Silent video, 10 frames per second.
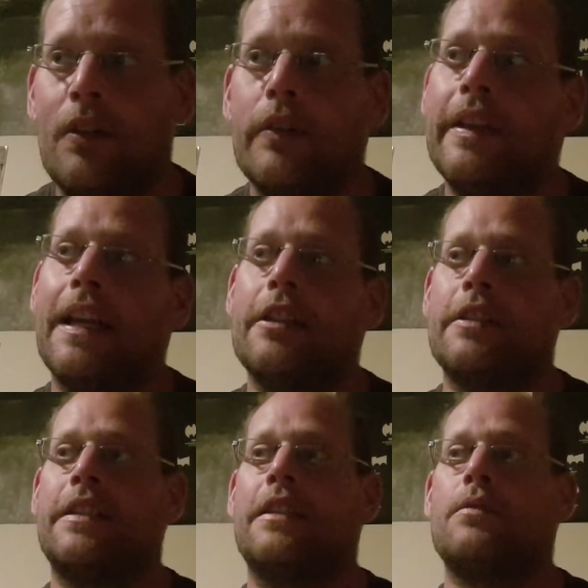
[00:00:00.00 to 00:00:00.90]
got the
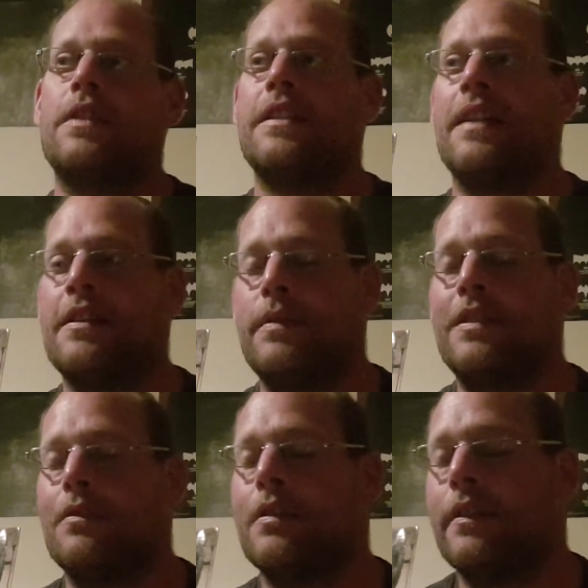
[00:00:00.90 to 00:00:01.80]
action sequences as we
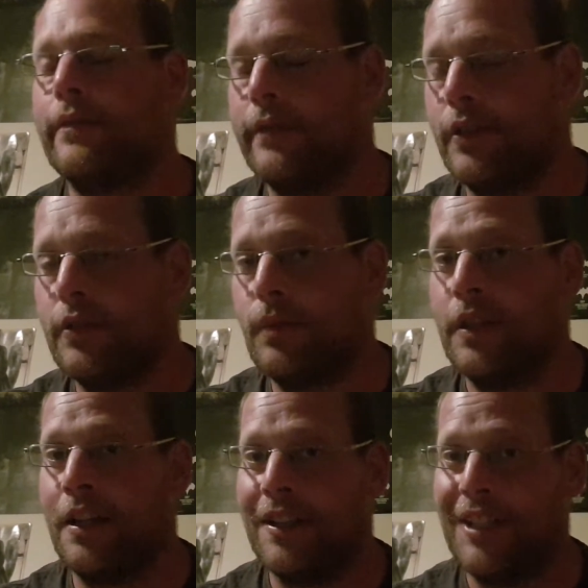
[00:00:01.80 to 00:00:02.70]
saw in the first
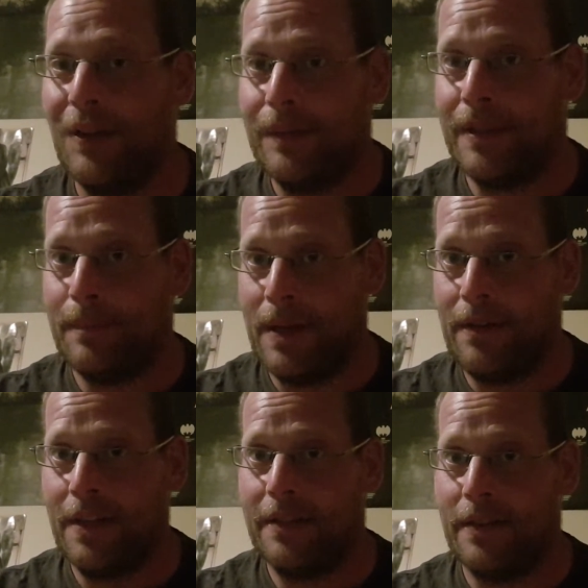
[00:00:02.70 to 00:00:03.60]
one, and I know I'm
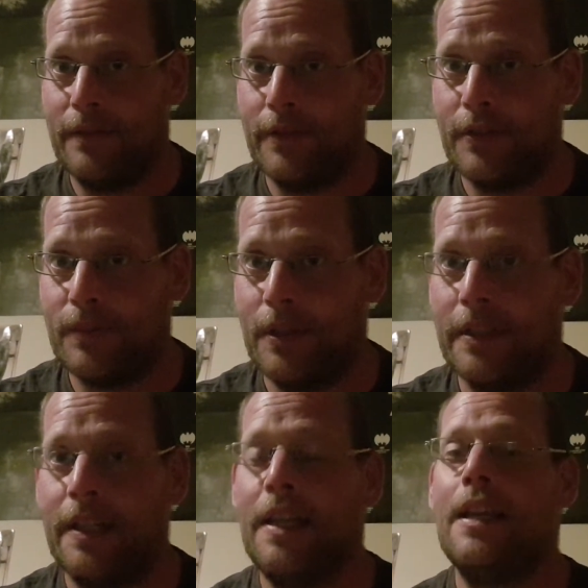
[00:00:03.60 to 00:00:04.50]
comparing it to the first one,